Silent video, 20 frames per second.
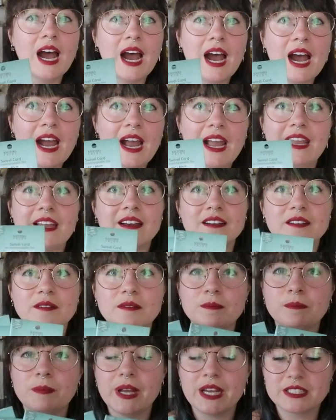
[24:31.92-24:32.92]
I
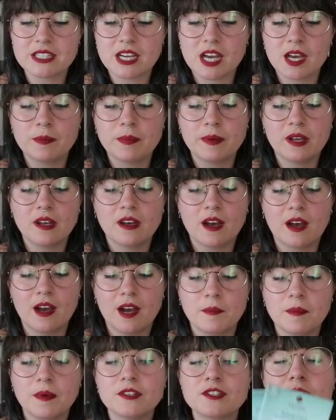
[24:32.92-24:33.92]
picked up
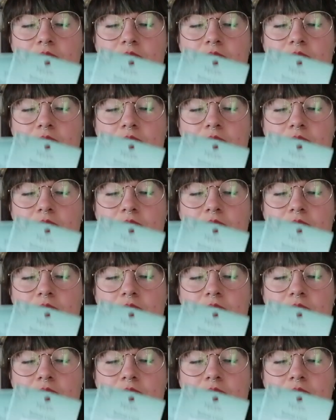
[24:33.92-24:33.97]
um,